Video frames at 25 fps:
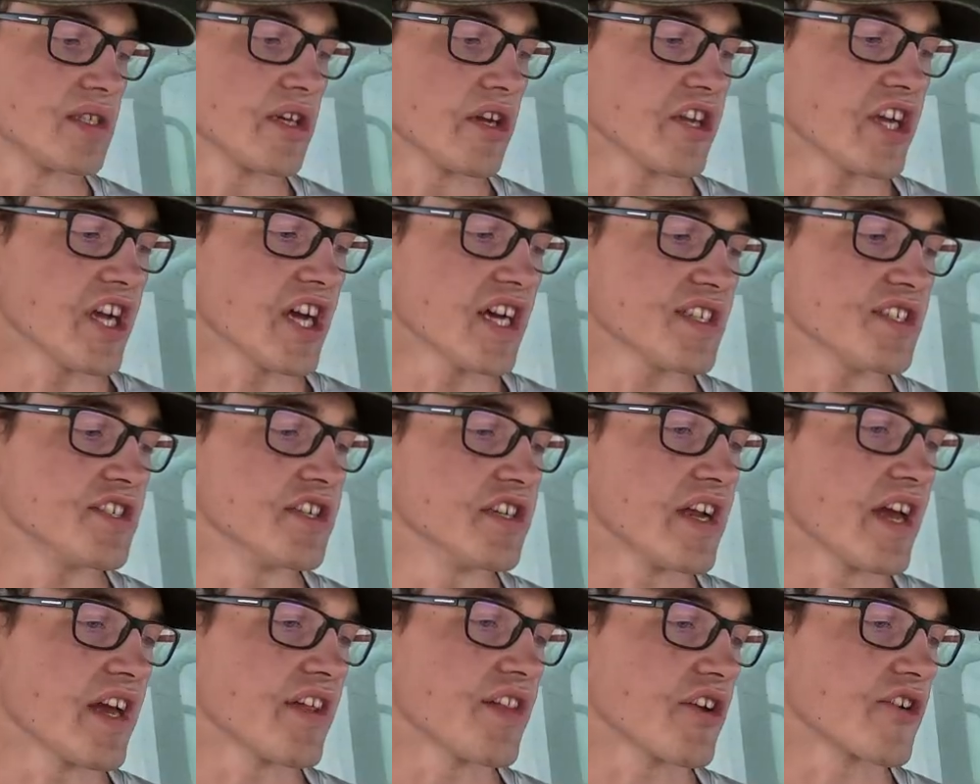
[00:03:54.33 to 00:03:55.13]
So
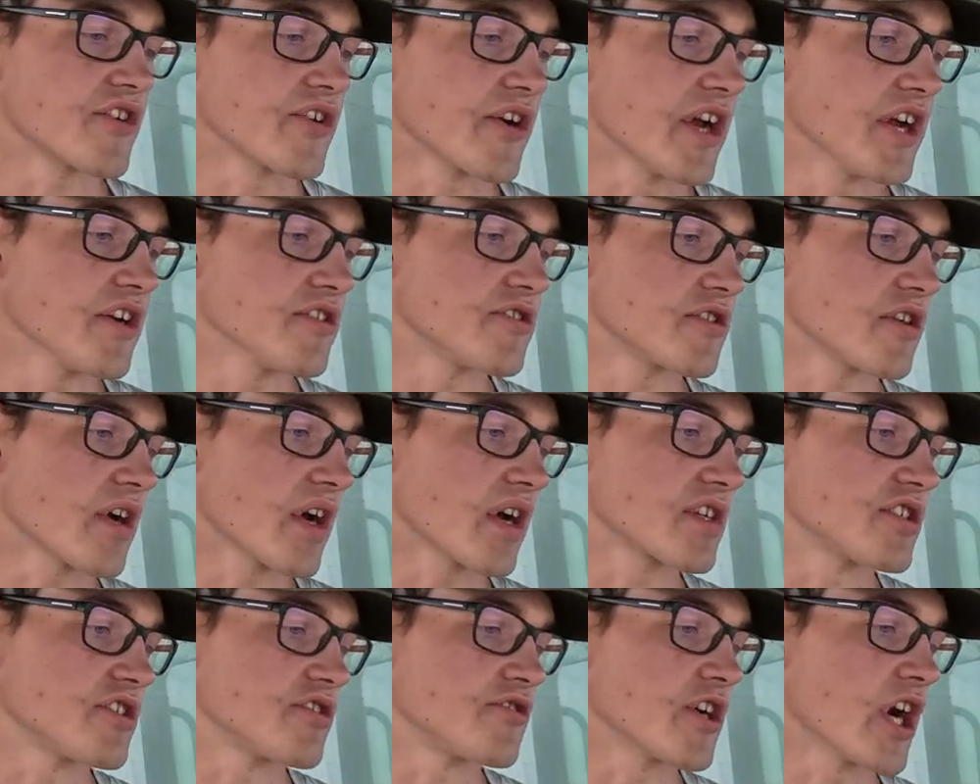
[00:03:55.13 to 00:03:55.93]
yesterday the grain
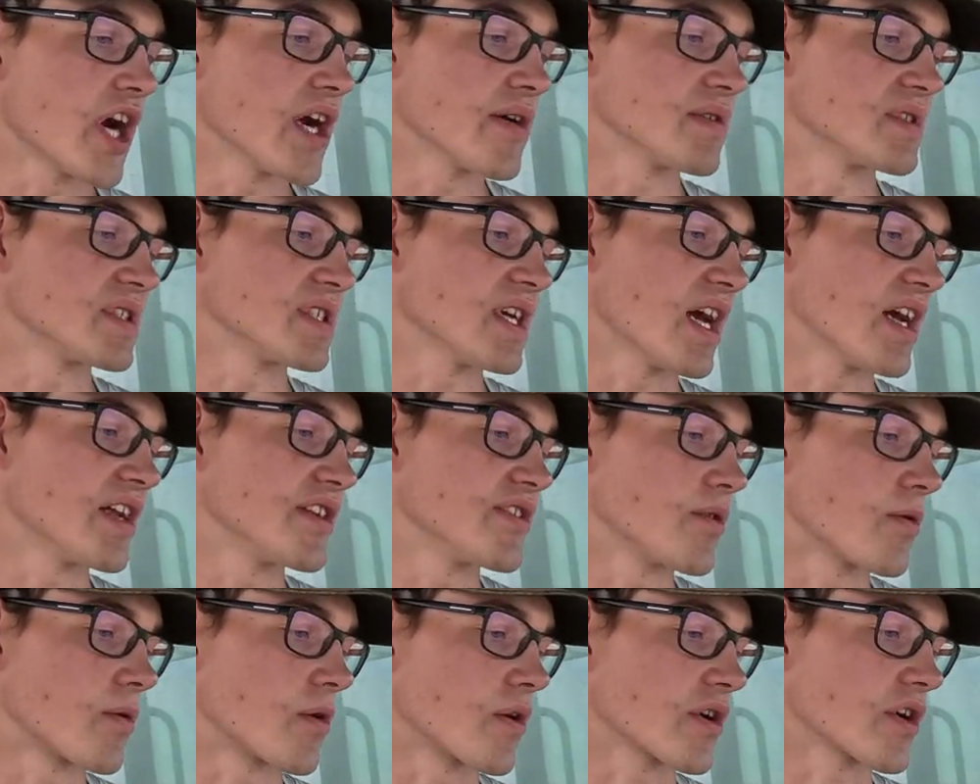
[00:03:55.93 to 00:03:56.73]
truck's driver's
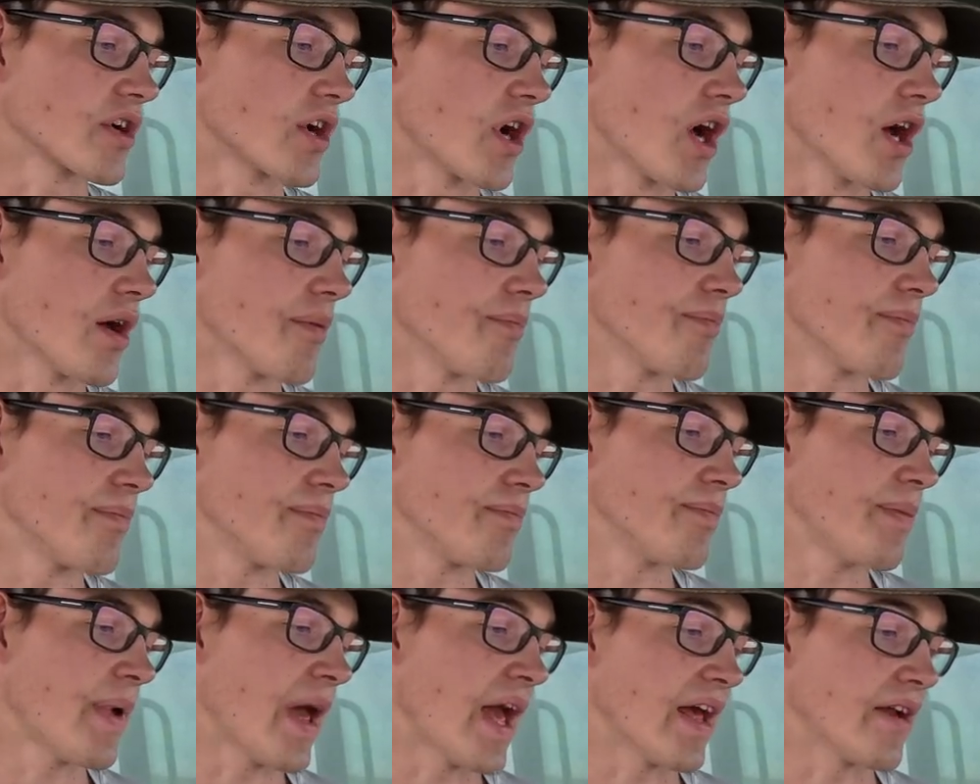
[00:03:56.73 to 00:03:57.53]
side door got
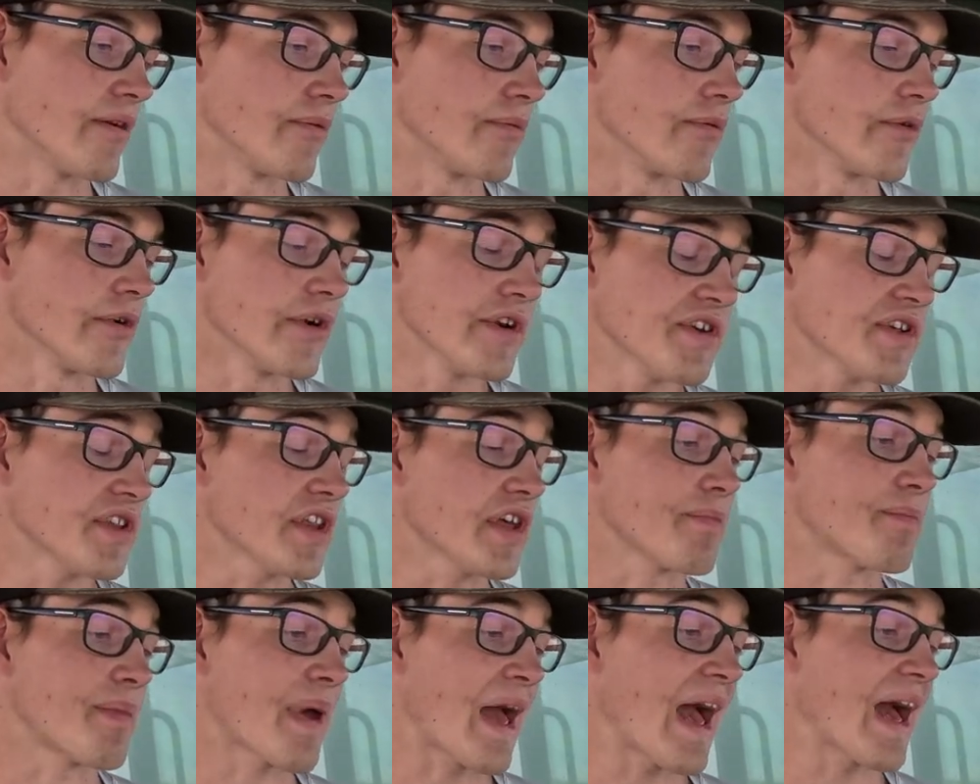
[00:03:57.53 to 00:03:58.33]
bent
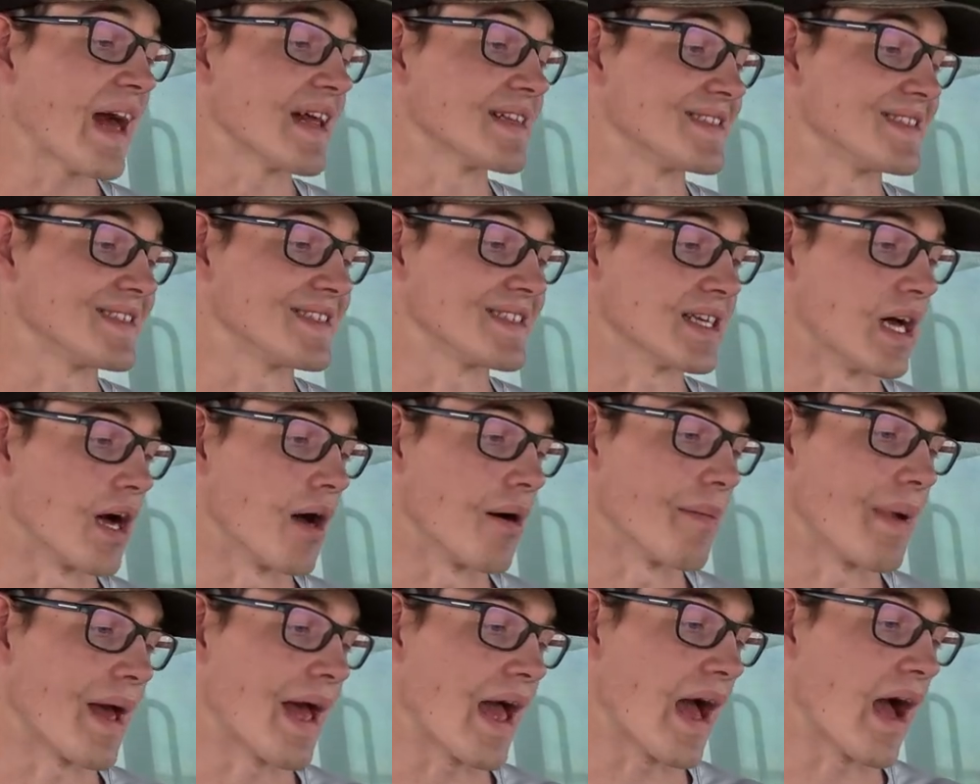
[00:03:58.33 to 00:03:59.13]
really bad
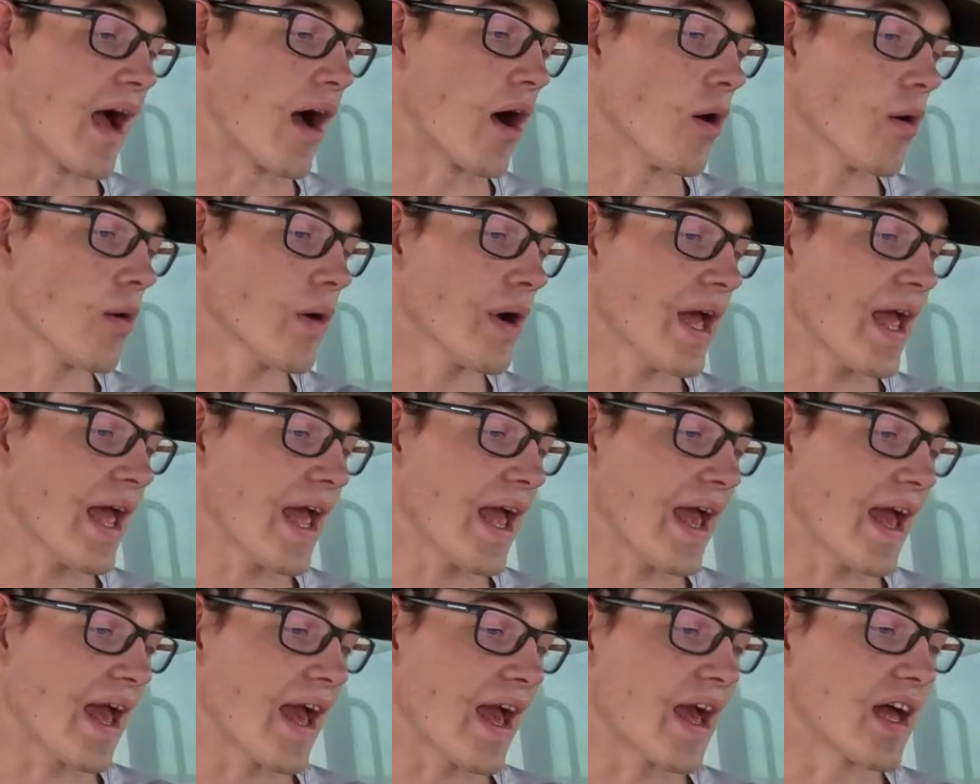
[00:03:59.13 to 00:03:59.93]
somehow,
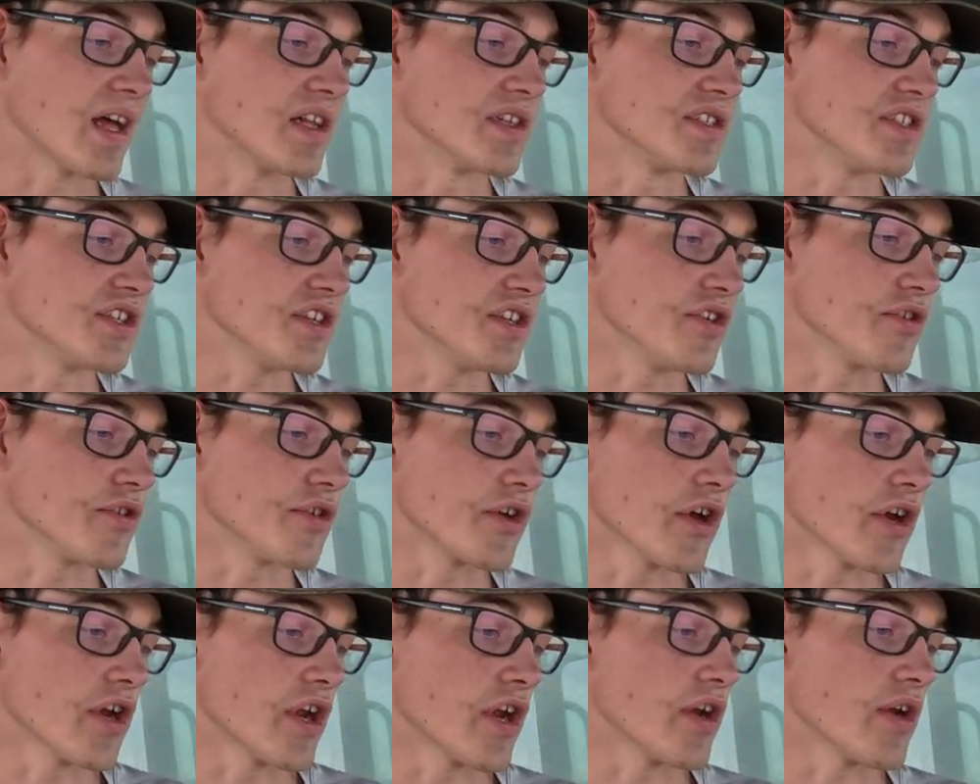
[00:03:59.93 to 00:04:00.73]
and
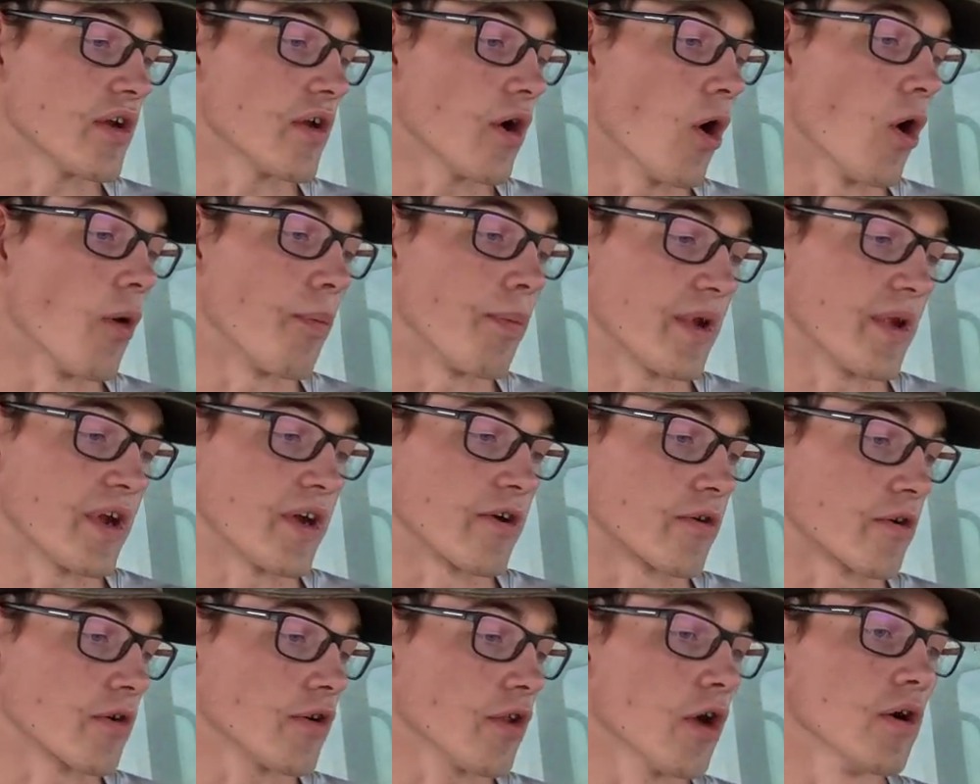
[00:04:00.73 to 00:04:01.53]
you couldn't open
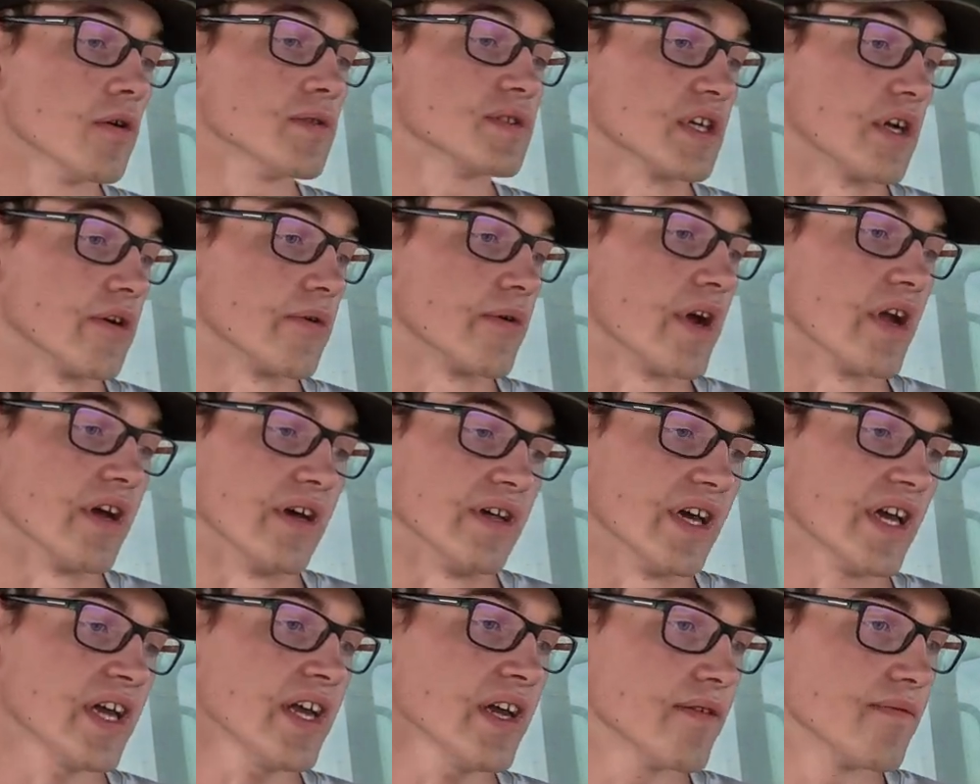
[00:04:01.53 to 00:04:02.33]
or close it
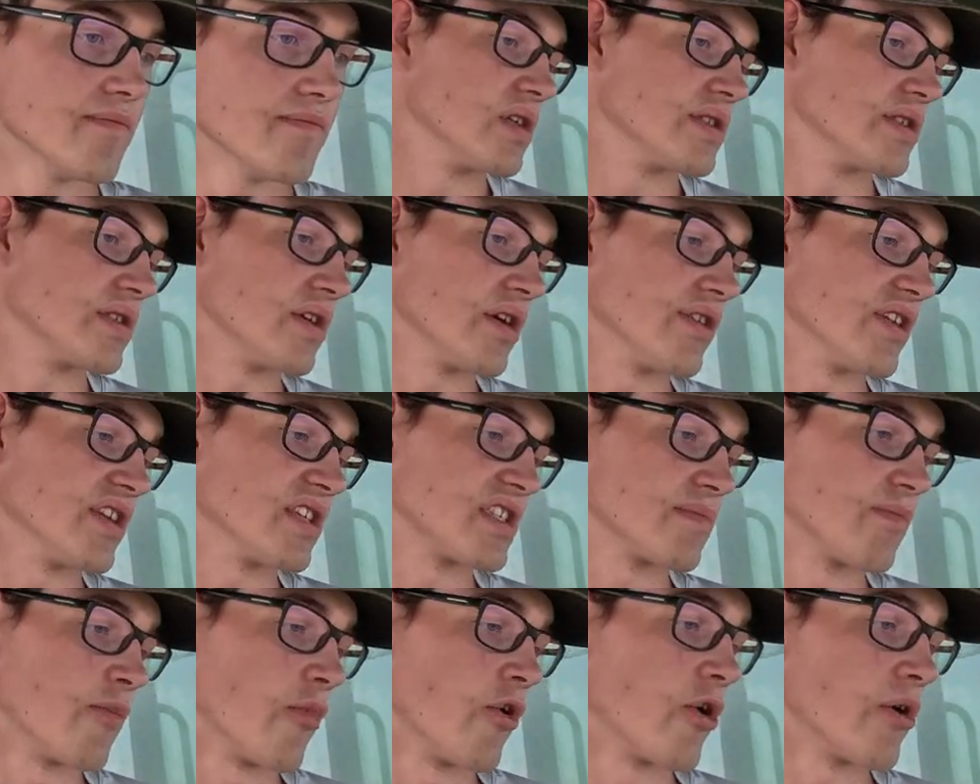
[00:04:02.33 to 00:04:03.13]
really. So
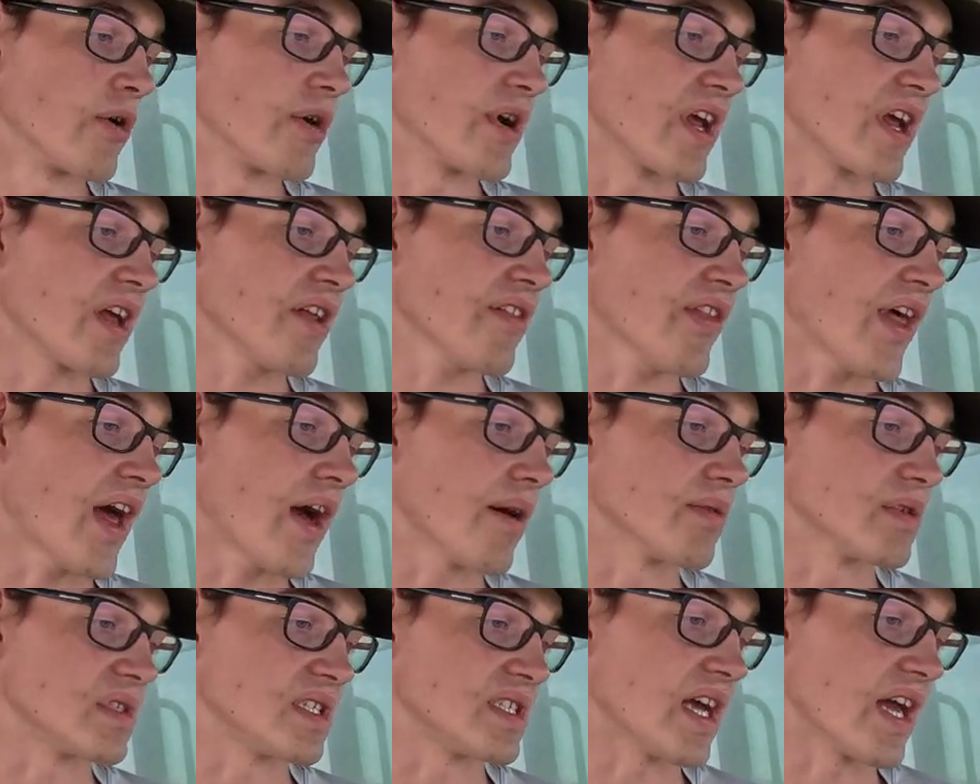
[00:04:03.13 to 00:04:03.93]
this morning
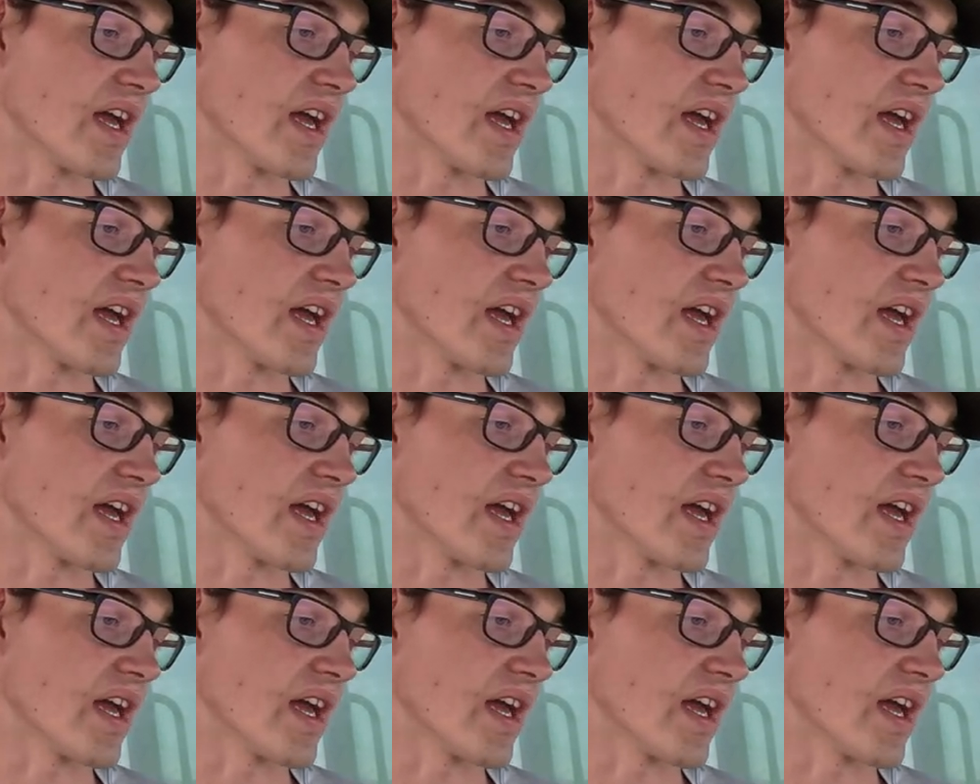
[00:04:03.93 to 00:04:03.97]
that was